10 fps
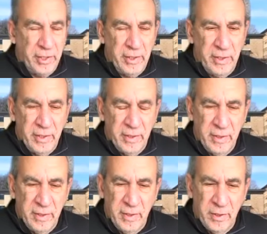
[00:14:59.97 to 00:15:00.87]
was uh,
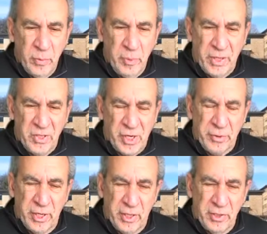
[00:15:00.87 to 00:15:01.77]
we played
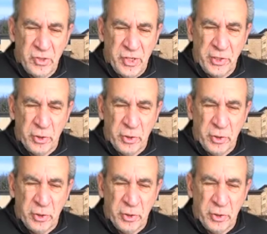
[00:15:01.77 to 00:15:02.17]
Sacred the beginning Heart. of a